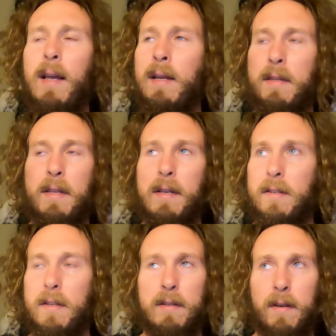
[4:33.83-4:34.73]
And
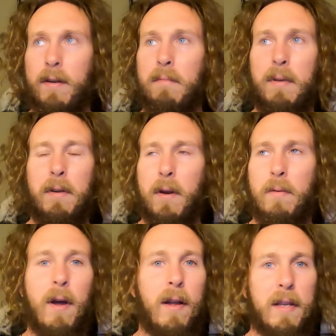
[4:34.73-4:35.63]
these are,
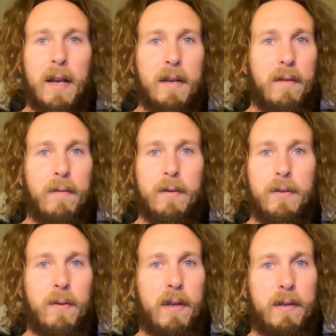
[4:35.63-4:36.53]
not any different
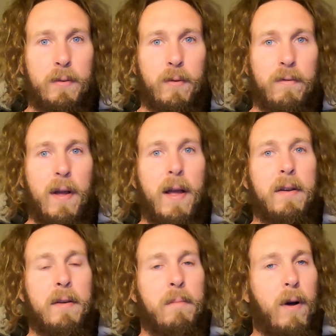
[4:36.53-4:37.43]
to things you will
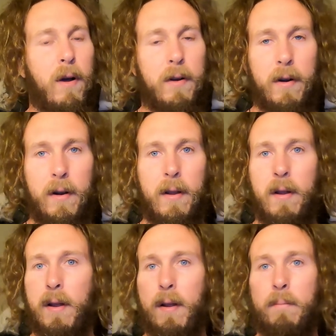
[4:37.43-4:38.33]
find in modern
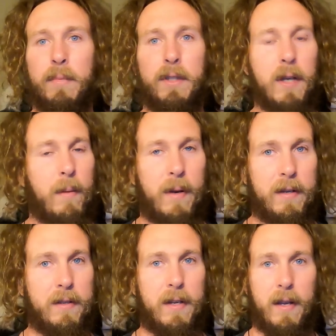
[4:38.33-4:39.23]

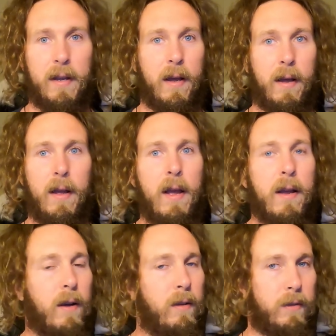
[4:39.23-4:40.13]
shamanistic
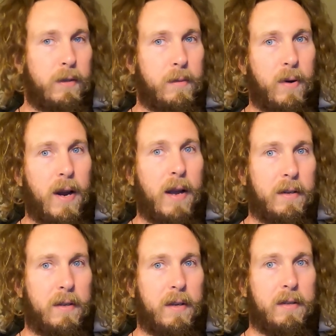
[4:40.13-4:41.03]
cultures and
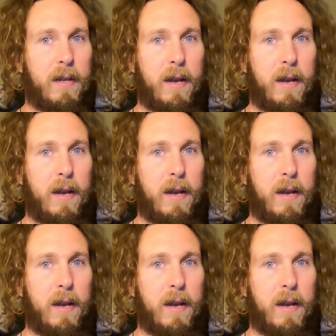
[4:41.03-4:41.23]
practices.